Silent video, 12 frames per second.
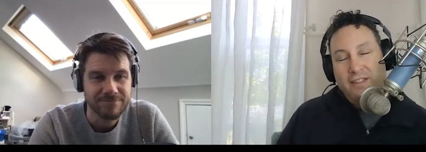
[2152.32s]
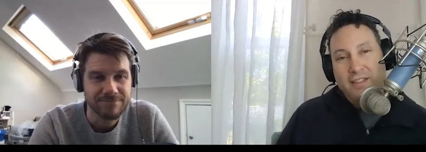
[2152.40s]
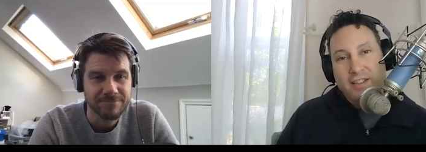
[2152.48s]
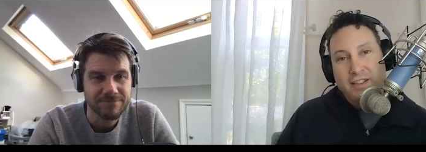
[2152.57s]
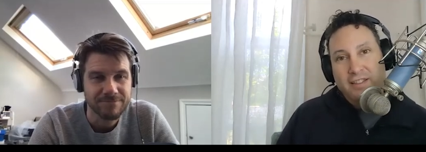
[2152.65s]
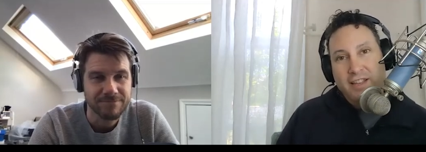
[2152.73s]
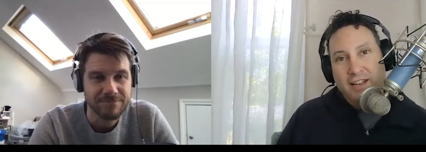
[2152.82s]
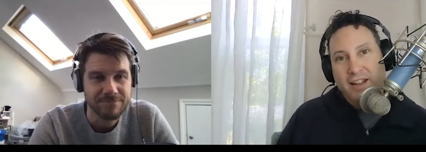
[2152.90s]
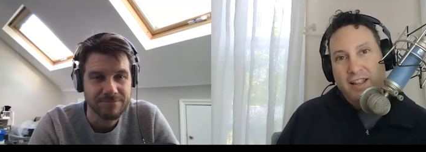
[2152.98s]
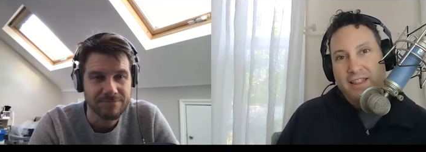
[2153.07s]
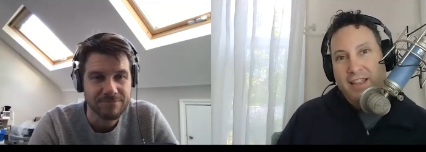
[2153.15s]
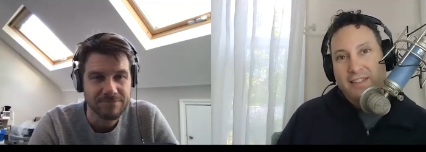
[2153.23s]
Speaker 1: thing
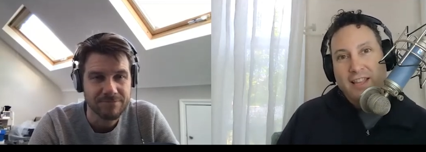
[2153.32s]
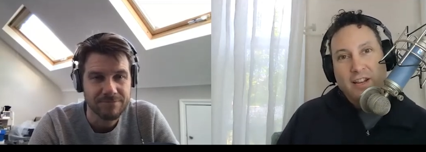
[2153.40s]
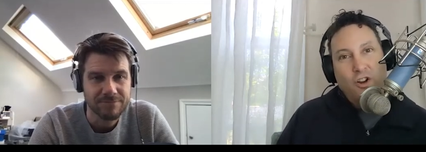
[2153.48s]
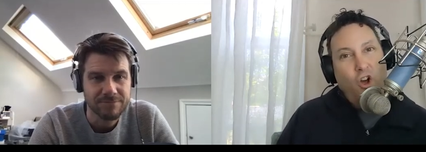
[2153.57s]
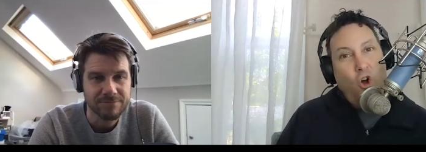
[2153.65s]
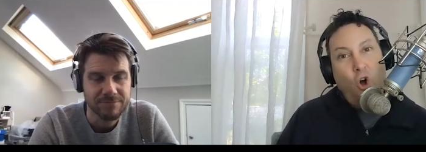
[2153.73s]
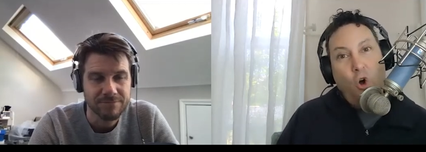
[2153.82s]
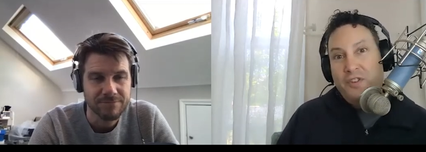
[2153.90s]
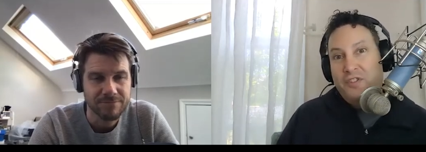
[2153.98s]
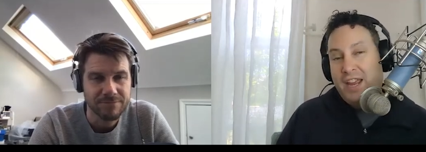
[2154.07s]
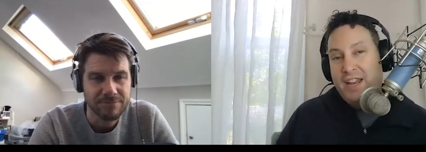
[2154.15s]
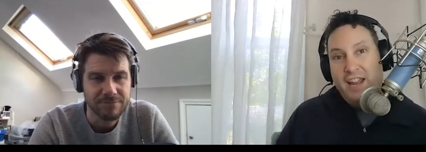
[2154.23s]
that they always
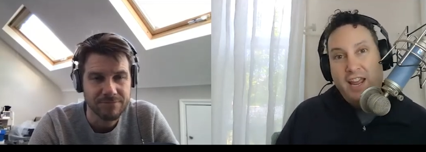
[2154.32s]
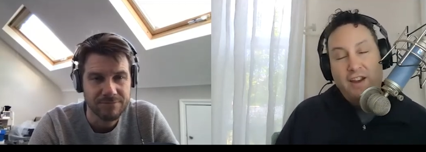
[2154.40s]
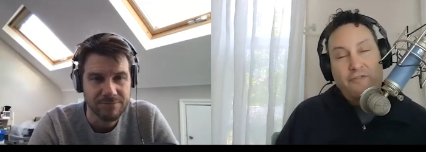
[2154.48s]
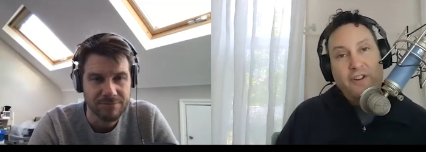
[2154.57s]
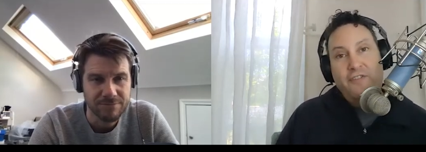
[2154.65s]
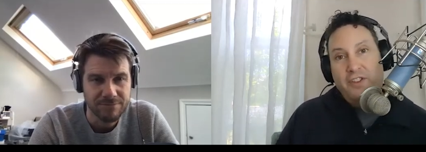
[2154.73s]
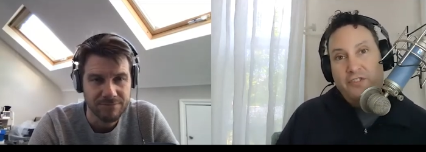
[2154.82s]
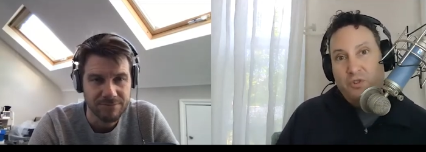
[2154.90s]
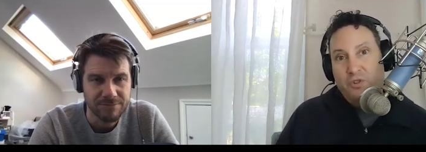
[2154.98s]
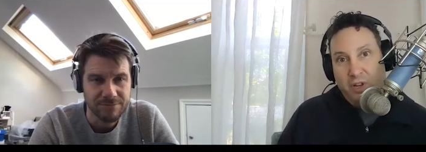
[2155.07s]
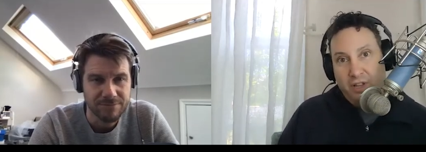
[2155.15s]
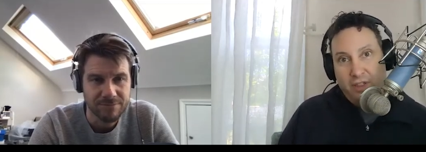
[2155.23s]
end every visit
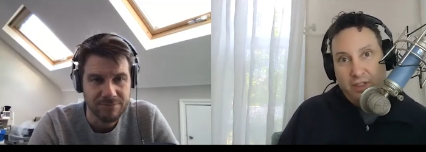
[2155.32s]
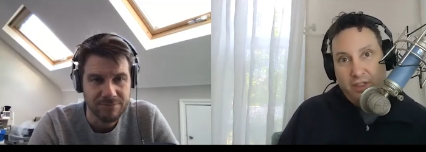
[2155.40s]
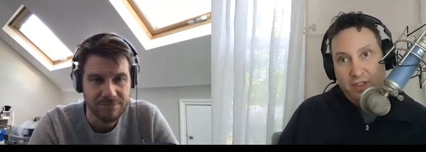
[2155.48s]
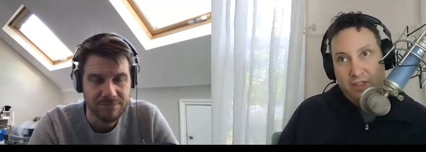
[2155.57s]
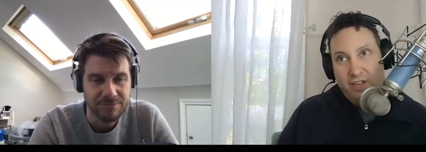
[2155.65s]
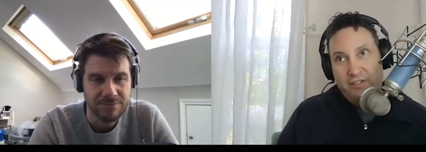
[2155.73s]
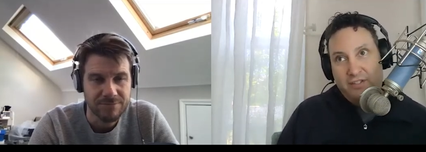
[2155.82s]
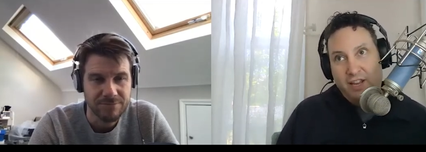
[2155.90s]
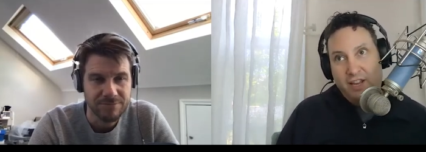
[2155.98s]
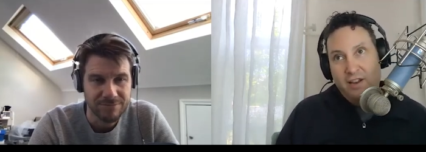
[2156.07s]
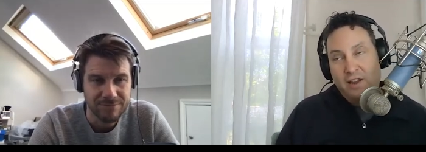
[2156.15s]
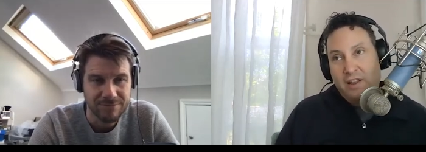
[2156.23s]
with. They said,
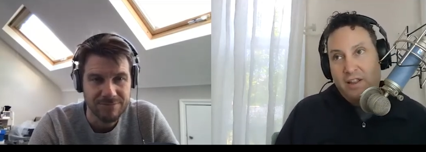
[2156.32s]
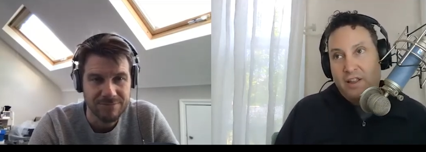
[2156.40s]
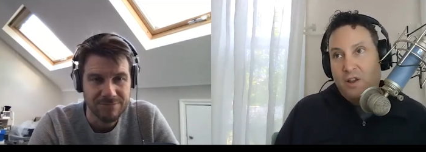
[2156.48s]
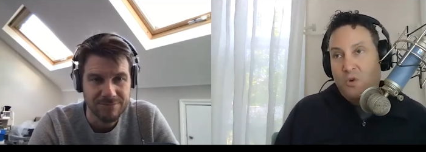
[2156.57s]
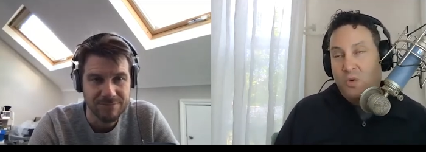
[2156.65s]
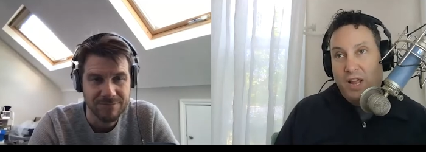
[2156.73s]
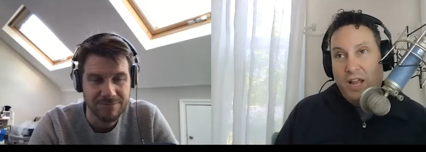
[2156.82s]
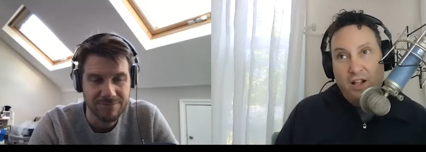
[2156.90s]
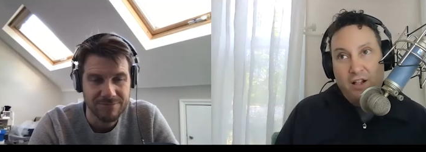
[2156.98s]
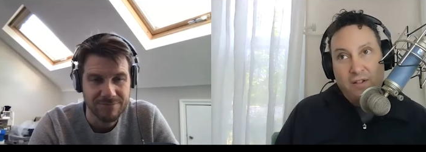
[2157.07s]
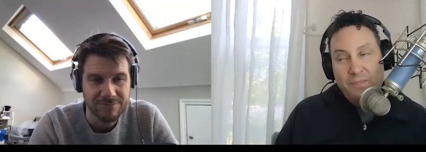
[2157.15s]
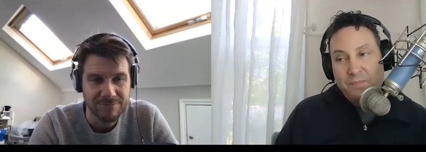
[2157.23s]

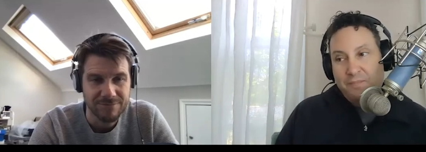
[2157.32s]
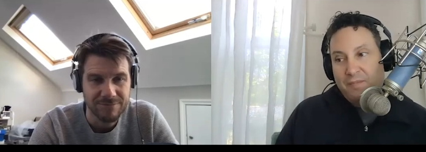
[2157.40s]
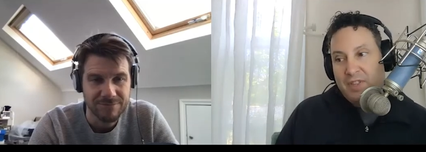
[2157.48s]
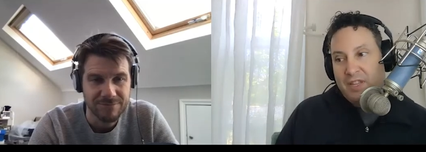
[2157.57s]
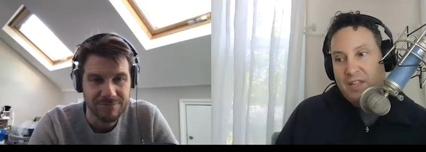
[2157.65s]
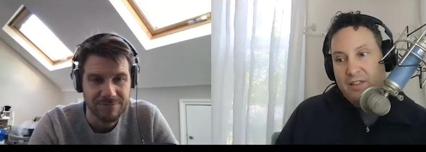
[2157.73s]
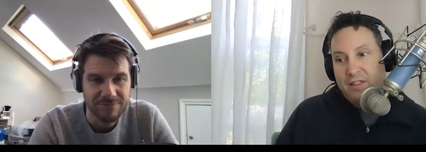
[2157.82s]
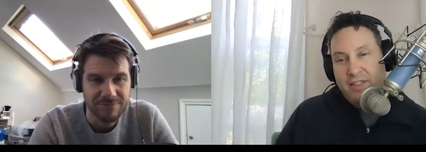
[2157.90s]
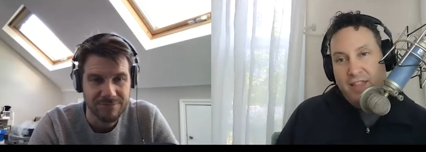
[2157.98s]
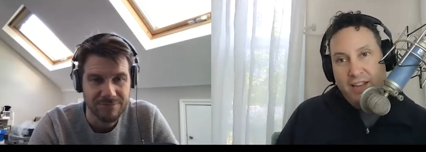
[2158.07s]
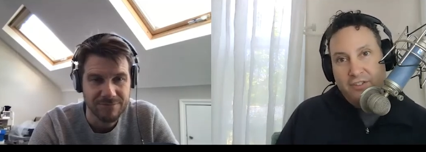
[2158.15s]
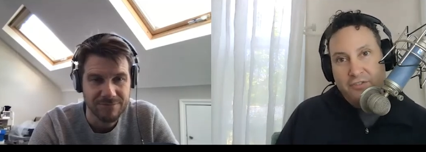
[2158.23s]
well,
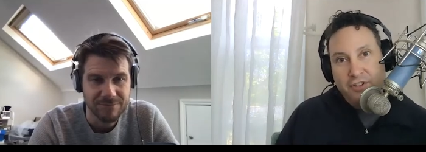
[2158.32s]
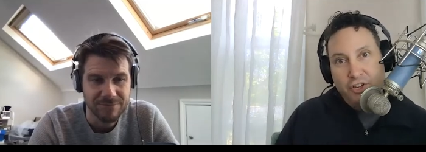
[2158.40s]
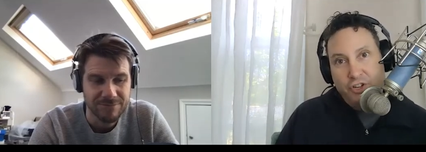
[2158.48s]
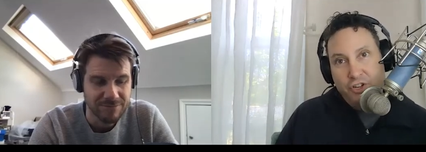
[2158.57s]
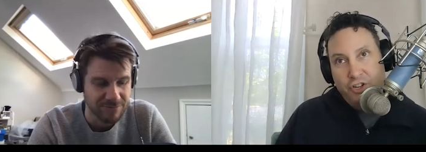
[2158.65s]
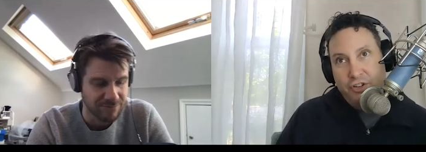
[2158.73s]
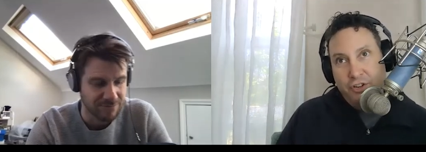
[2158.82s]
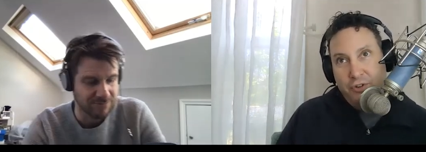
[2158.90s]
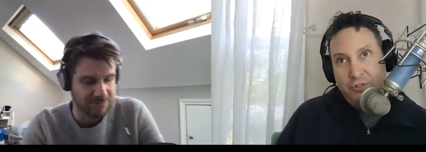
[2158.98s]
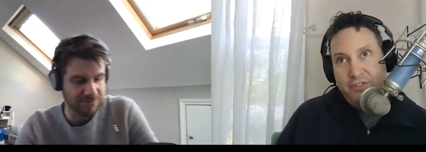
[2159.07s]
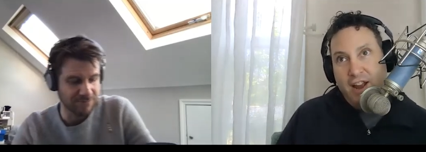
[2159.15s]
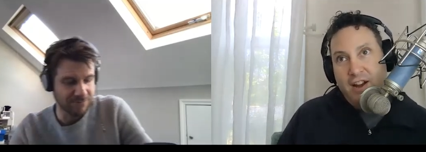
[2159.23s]
thanks for the good
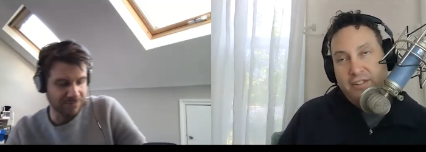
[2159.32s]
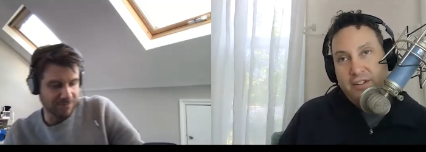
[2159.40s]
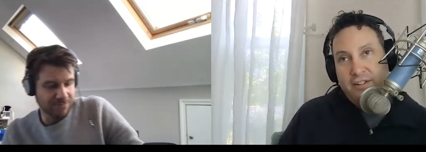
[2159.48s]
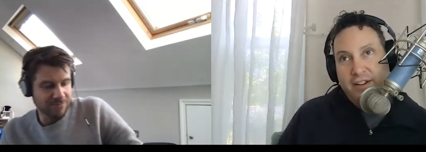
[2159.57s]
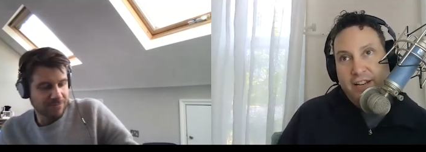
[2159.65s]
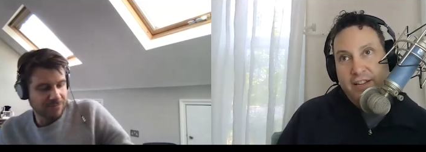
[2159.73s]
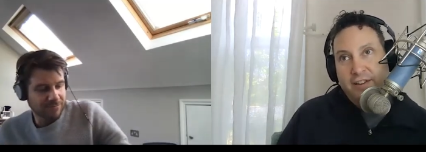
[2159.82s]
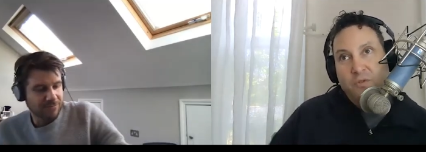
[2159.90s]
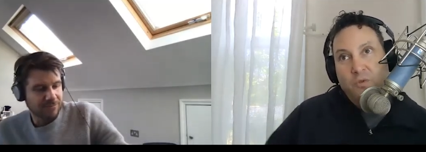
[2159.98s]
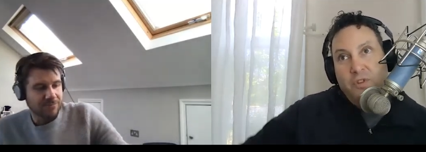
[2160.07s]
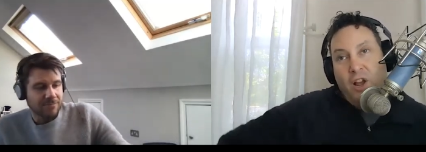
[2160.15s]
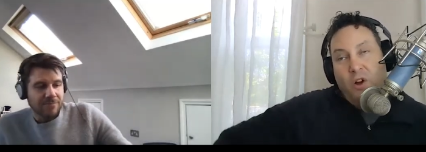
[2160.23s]
news, Dr. E.
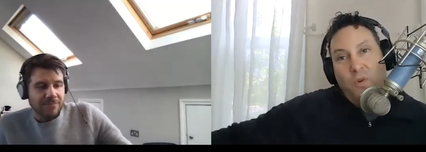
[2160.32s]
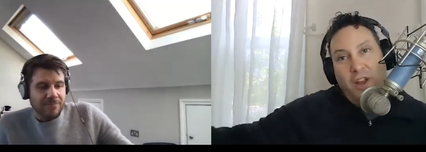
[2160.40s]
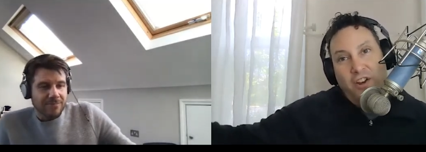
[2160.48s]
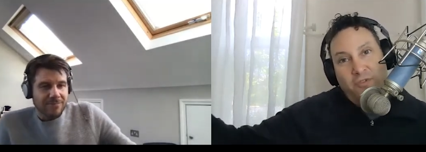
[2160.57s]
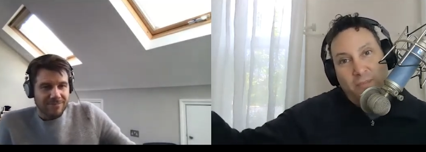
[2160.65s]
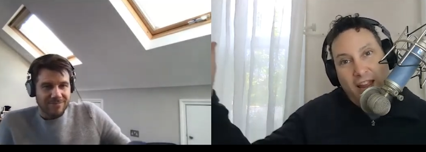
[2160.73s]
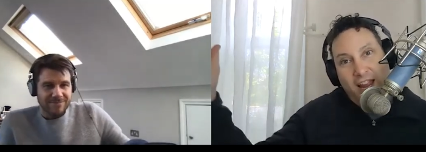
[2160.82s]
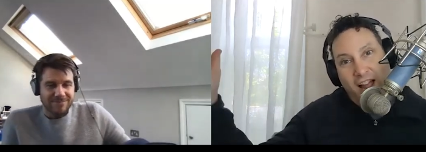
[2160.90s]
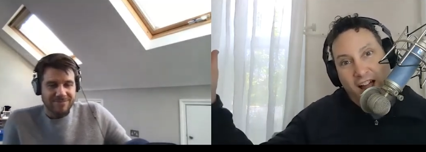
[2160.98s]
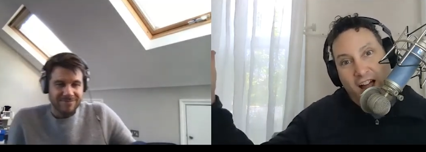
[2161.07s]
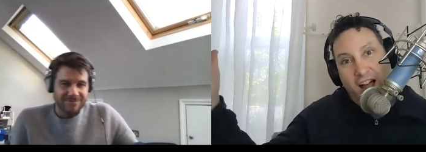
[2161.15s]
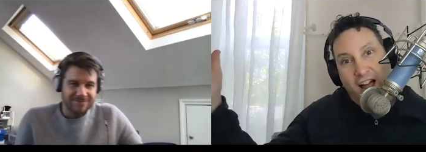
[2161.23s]
Now where's my
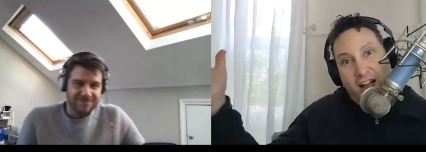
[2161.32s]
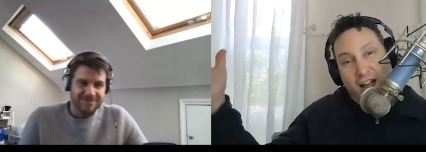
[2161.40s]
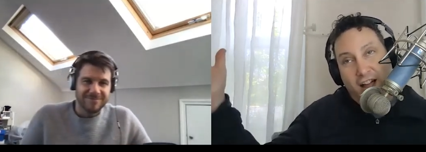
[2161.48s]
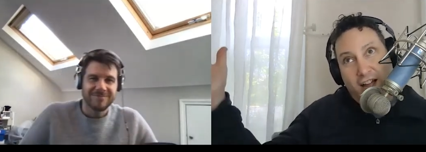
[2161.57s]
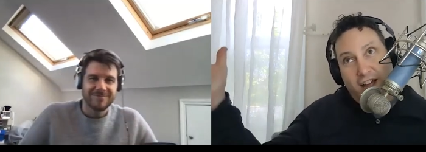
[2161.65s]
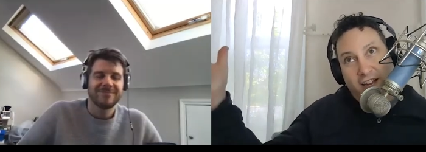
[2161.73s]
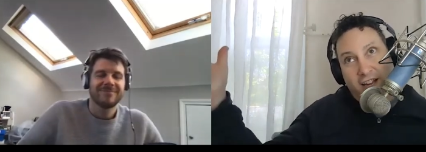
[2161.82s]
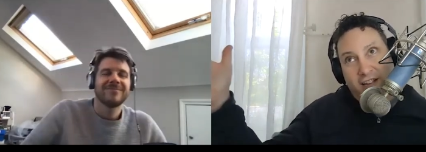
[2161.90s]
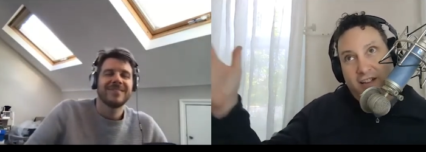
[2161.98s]
hug?